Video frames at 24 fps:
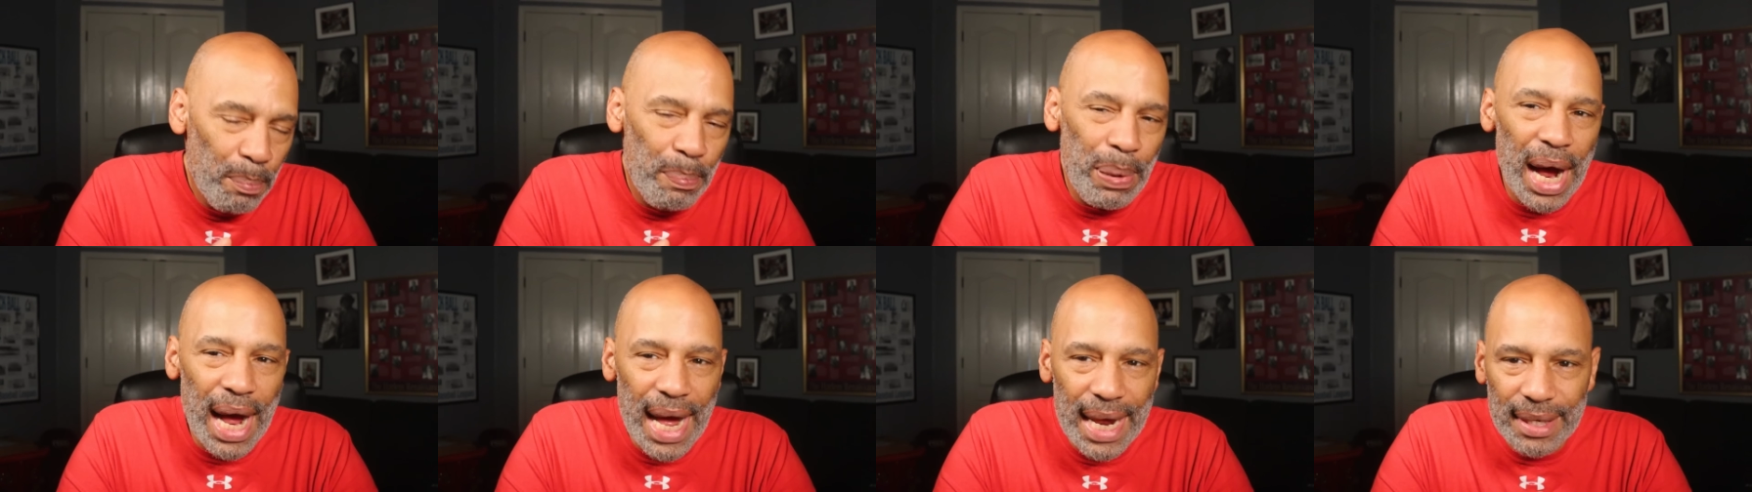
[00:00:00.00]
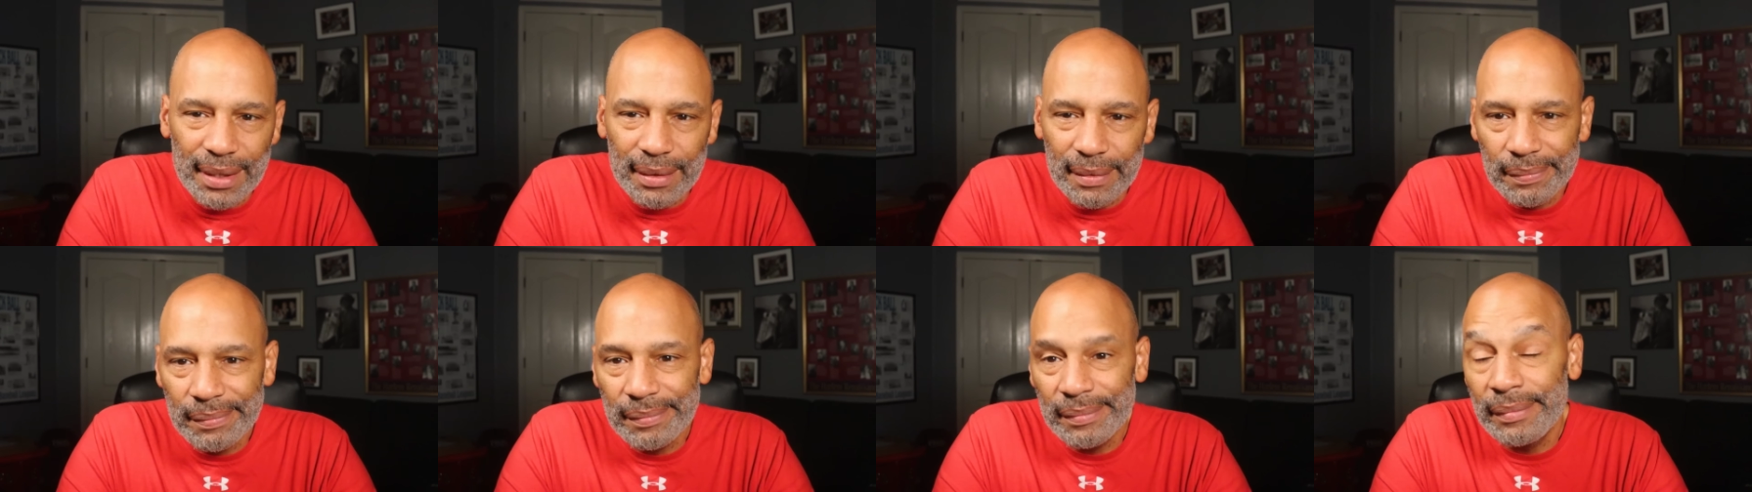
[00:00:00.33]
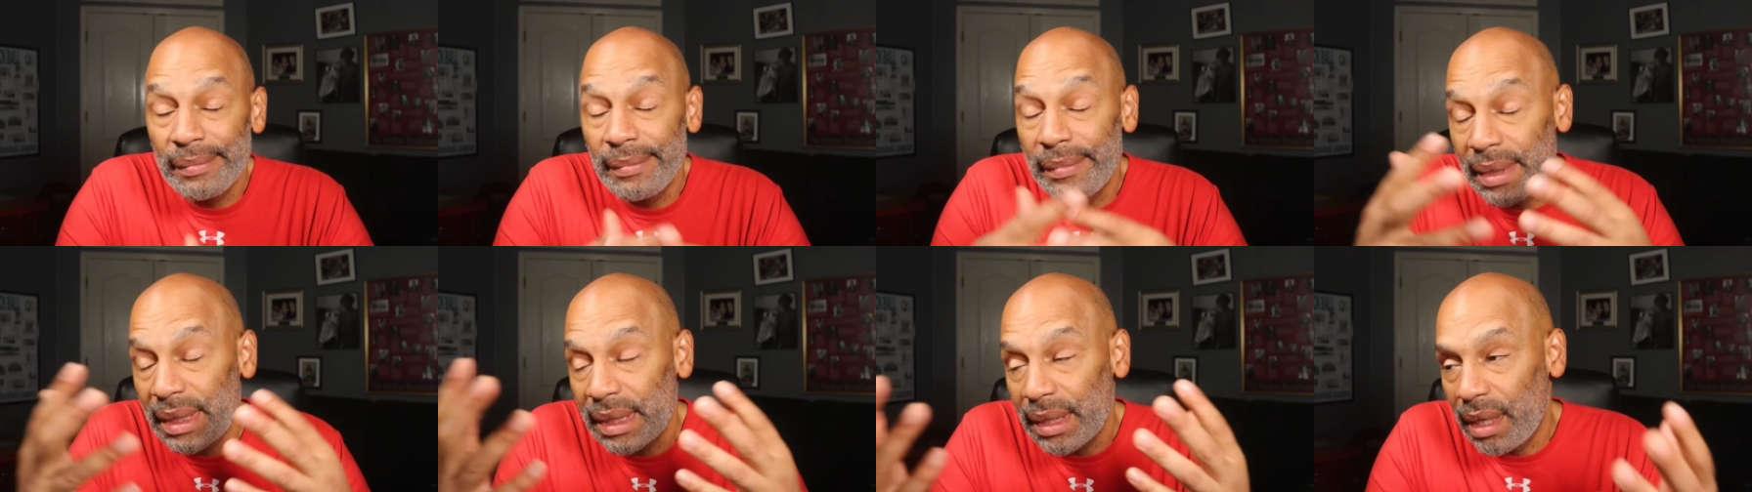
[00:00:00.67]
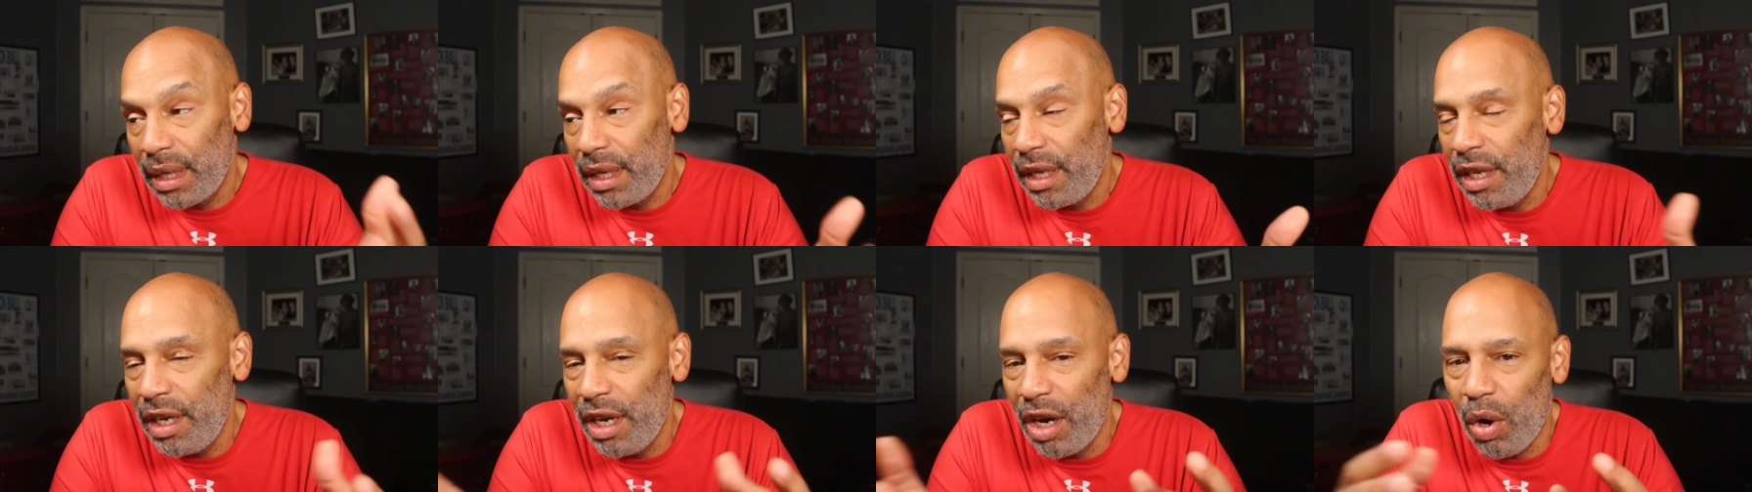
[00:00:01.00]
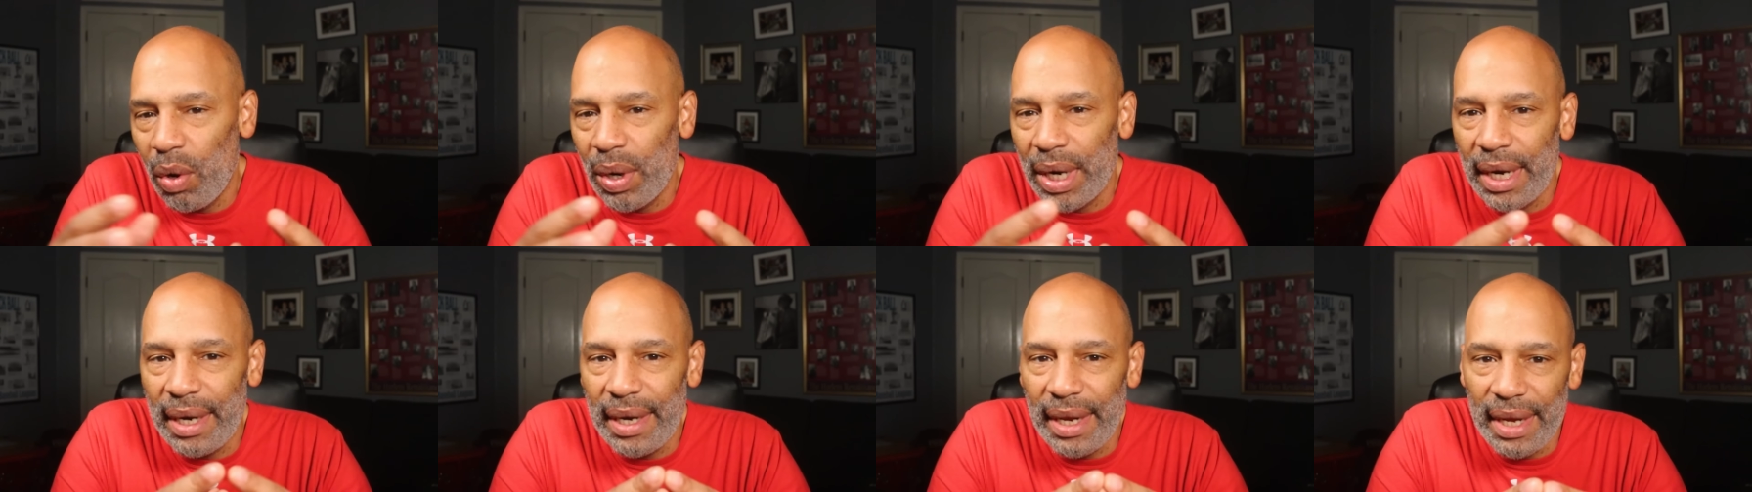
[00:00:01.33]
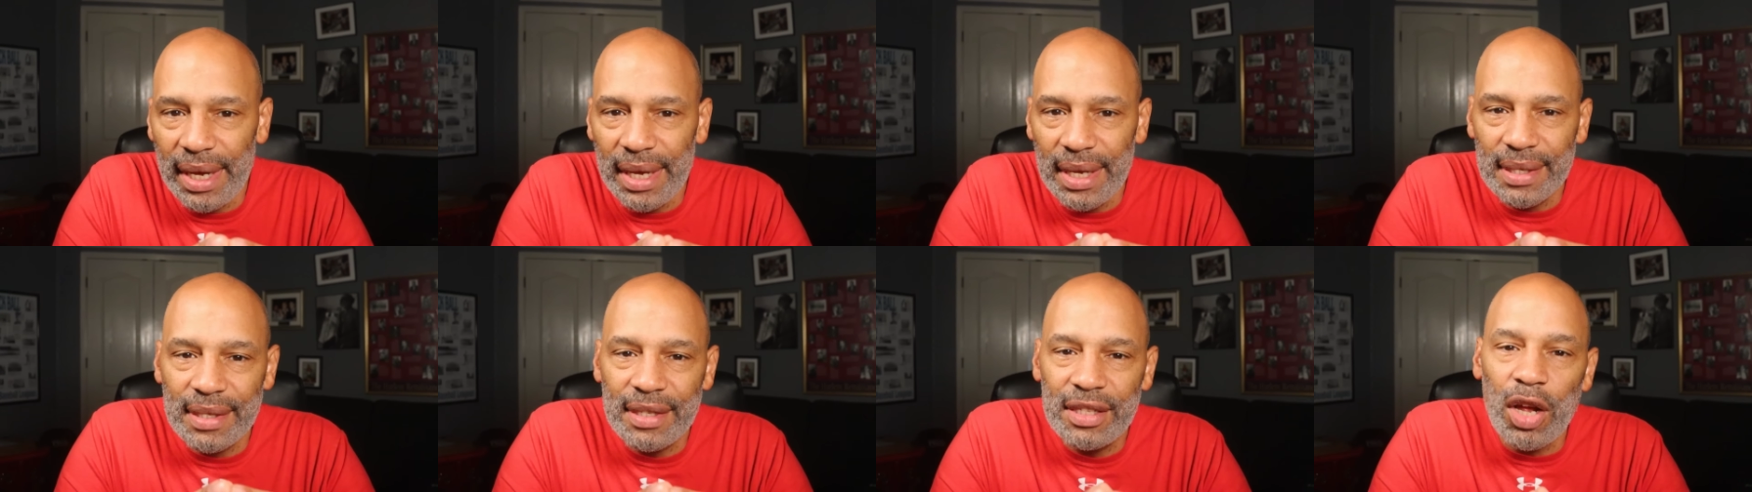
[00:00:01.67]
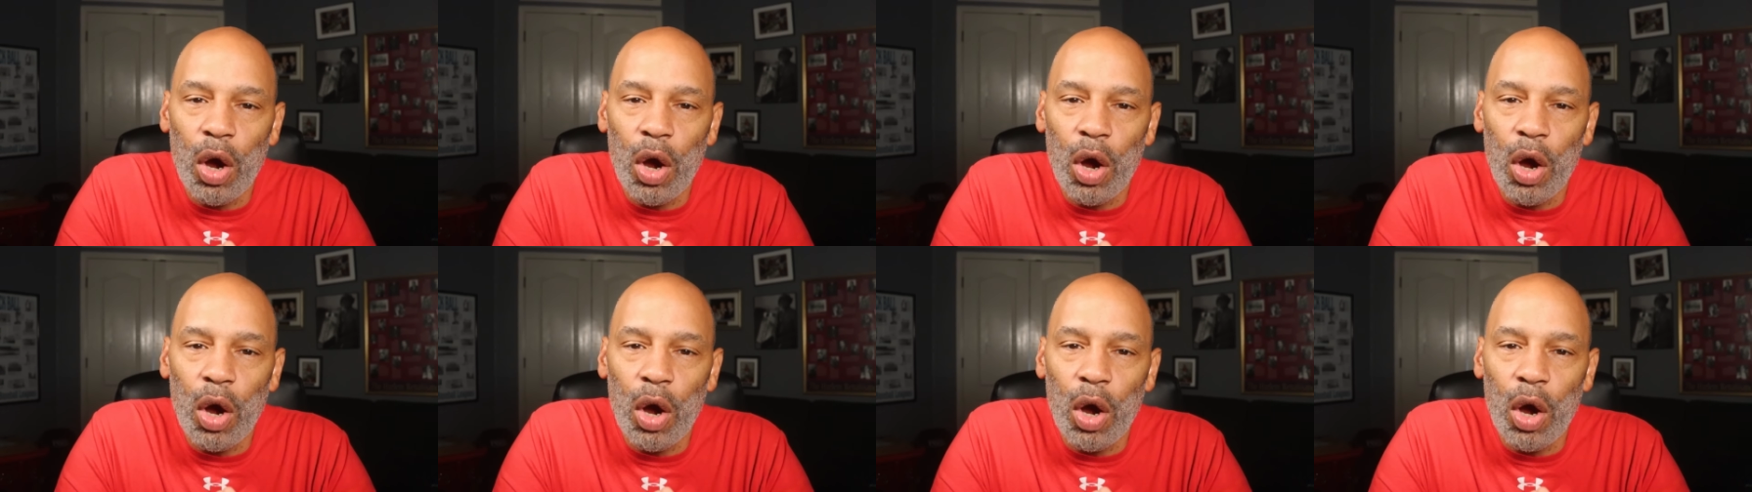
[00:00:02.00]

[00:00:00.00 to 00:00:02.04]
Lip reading: But you know what it is.